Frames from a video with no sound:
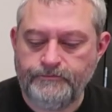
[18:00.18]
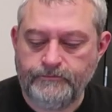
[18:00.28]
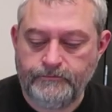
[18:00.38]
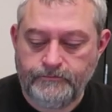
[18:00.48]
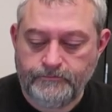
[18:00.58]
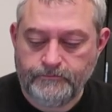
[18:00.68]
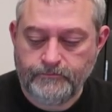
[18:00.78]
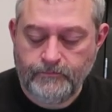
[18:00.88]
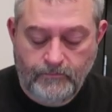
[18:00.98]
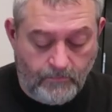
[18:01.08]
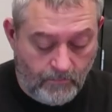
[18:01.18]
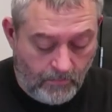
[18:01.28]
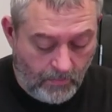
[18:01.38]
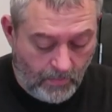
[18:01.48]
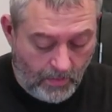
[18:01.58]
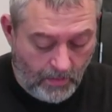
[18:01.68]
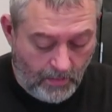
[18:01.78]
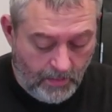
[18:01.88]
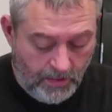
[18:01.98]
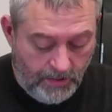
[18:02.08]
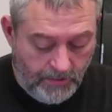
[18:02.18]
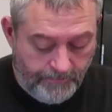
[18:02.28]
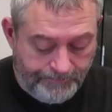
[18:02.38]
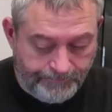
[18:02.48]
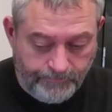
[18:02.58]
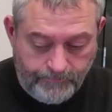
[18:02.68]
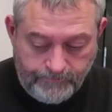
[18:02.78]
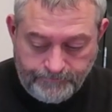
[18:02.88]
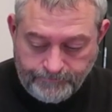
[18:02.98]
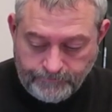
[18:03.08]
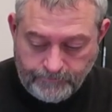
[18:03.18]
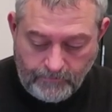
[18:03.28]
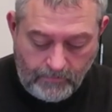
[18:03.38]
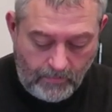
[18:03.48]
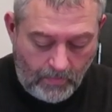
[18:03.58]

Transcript: [no speech]